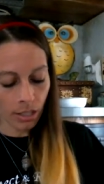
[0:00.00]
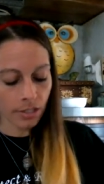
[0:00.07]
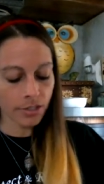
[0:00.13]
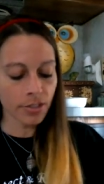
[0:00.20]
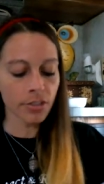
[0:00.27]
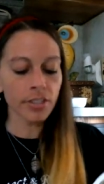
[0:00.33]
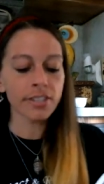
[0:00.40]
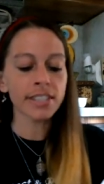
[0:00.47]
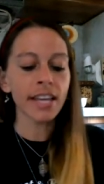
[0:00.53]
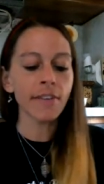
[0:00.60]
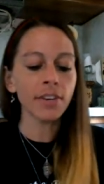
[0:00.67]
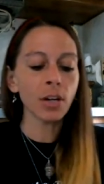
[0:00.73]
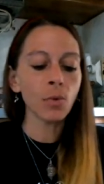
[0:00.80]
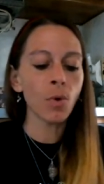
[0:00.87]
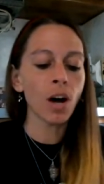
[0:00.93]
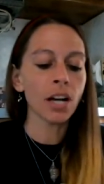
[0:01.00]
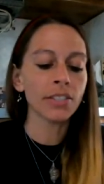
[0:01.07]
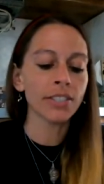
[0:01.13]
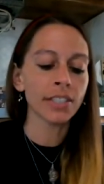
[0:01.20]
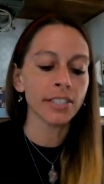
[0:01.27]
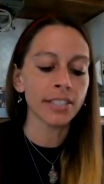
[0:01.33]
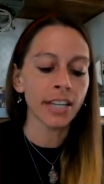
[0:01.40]
So the Seven of
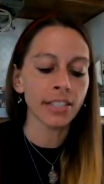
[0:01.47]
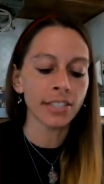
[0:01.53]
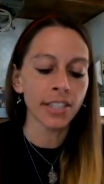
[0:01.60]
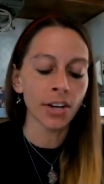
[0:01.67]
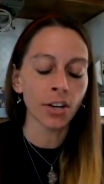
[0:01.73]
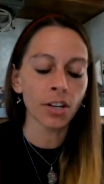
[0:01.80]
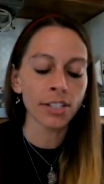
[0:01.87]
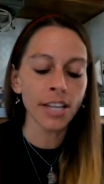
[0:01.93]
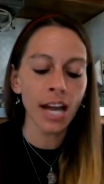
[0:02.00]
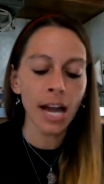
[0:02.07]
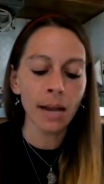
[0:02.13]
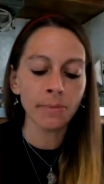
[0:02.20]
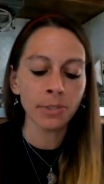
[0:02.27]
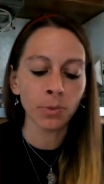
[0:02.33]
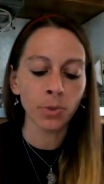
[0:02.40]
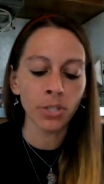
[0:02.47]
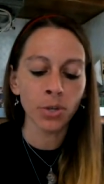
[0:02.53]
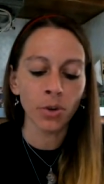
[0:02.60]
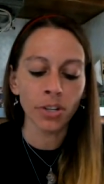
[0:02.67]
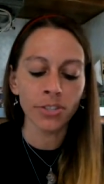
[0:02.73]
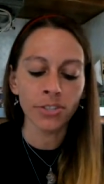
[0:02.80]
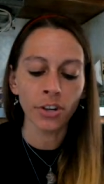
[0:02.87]
Wands, it says, there are times when
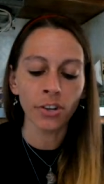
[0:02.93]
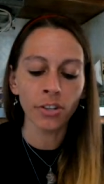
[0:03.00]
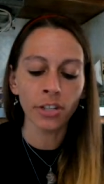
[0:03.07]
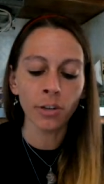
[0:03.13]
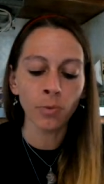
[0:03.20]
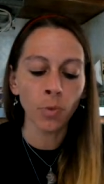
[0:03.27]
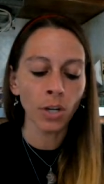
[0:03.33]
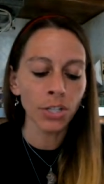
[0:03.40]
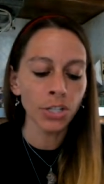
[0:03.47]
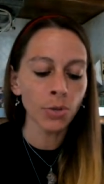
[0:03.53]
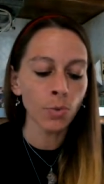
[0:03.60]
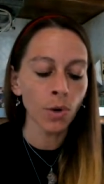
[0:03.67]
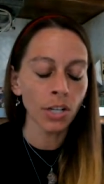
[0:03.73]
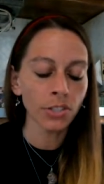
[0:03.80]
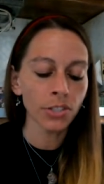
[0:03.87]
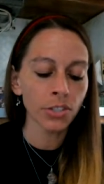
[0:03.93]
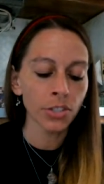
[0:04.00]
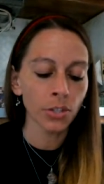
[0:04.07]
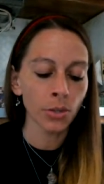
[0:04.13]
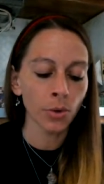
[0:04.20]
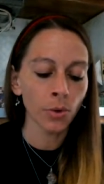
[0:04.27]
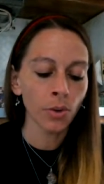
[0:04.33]
you are certain of what you want to
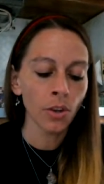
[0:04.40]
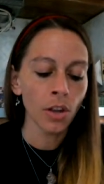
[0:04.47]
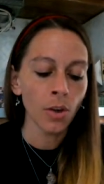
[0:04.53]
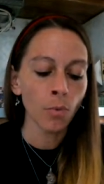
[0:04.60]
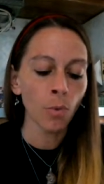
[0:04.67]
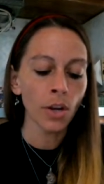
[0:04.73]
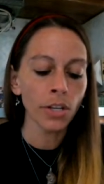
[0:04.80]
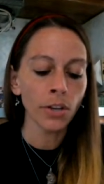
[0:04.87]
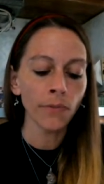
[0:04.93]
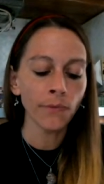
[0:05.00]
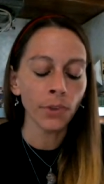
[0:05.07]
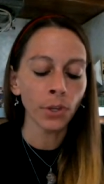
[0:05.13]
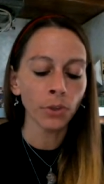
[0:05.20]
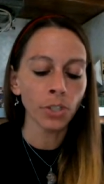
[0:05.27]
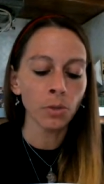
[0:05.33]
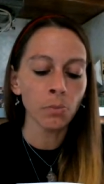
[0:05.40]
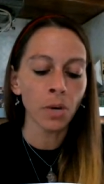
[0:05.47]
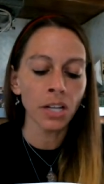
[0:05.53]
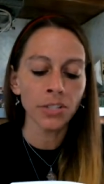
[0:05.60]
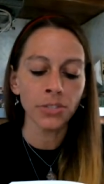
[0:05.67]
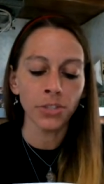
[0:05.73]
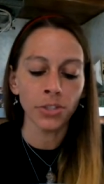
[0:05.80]
do, what you feel you
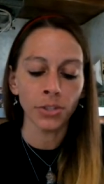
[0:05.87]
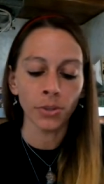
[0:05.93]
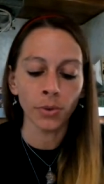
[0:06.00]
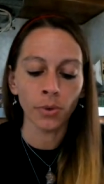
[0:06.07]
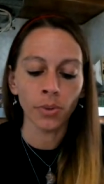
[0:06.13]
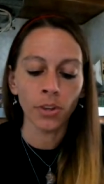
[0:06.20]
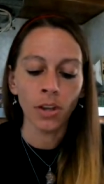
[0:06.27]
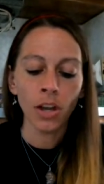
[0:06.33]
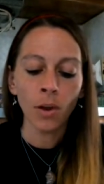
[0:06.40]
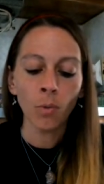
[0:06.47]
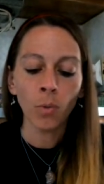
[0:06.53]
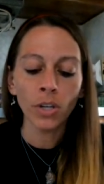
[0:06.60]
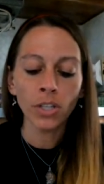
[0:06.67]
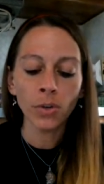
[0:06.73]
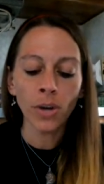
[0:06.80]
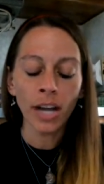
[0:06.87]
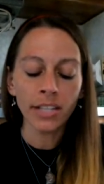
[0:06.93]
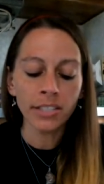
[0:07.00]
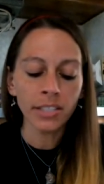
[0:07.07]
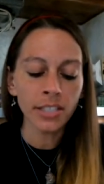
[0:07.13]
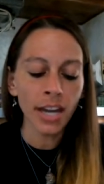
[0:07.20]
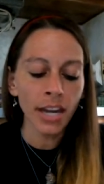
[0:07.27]
must do. When you
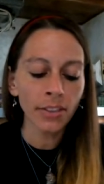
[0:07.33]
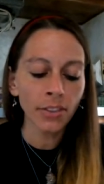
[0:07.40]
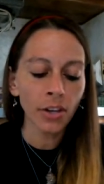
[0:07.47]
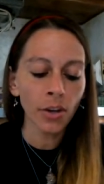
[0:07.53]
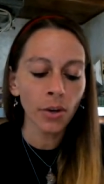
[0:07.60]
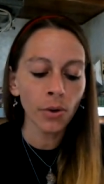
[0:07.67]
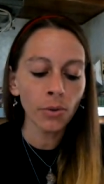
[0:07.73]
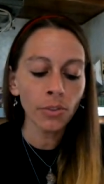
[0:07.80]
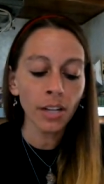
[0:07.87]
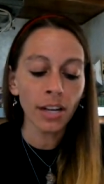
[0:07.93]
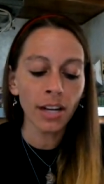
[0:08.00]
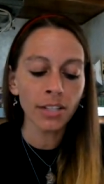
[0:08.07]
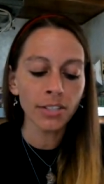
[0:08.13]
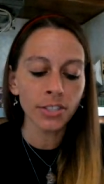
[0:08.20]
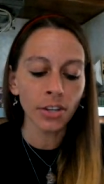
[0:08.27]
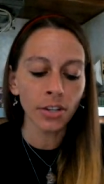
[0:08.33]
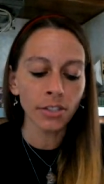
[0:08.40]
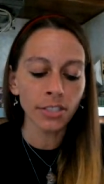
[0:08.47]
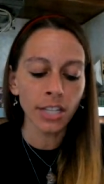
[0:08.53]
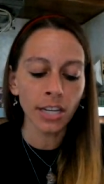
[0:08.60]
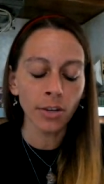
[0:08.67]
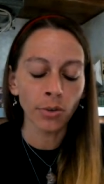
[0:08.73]
hesitate, though,
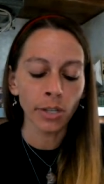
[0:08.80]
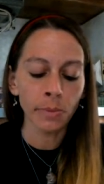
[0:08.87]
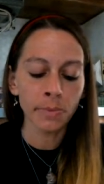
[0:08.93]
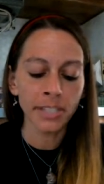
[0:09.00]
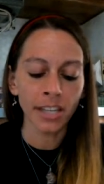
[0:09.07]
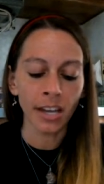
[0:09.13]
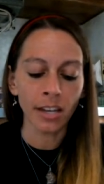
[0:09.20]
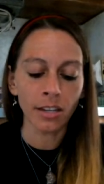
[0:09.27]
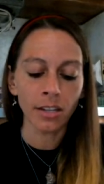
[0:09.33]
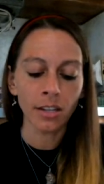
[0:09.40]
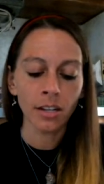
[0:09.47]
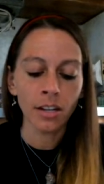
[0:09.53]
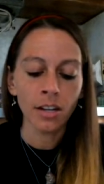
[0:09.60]
uncertainty creeps in.